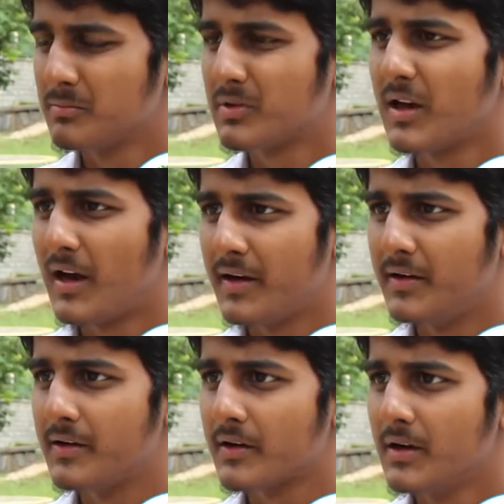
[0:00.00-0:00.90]

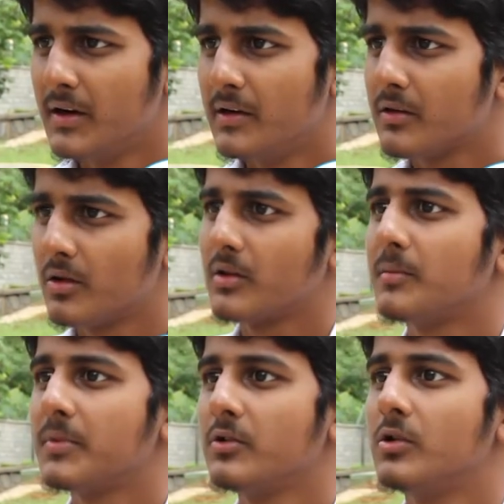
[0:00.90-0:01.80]
client, it is not
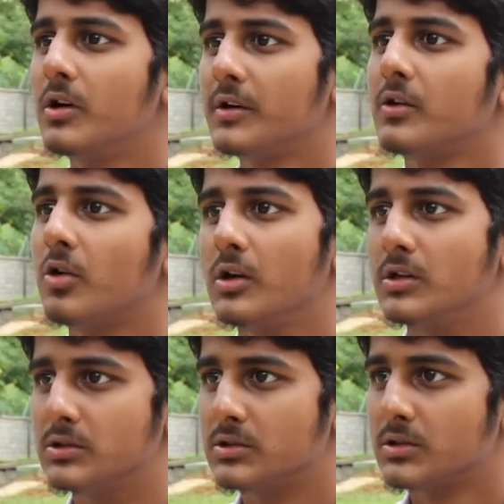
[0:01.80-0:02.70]
something you learn in college,
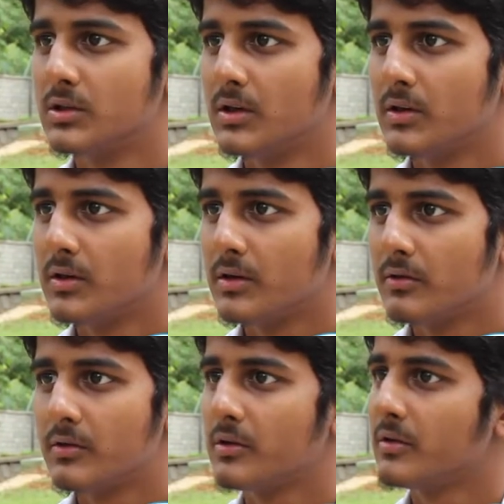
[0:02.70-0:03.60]

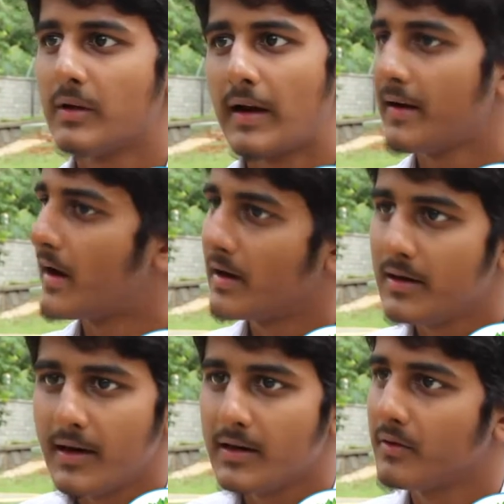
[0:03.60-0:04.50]
and
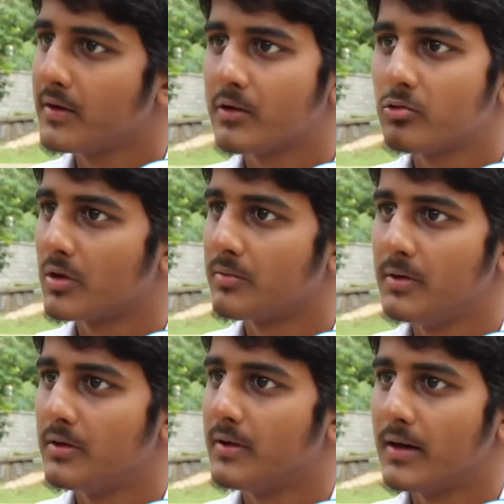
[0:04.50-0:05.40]
hardly anyone gets to
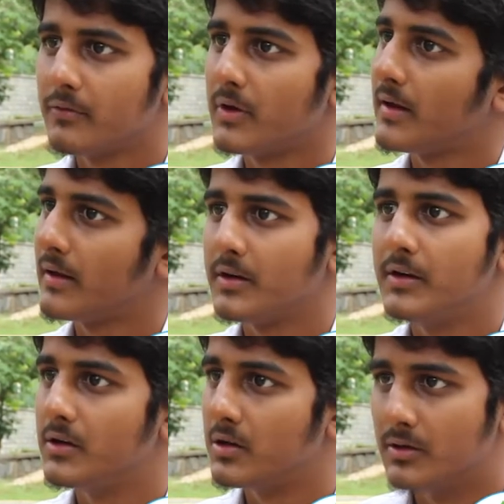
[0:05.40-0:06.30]
experience that as an
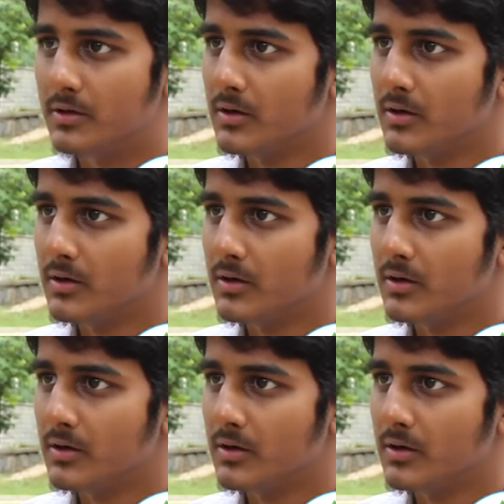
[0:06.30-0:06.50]
intern.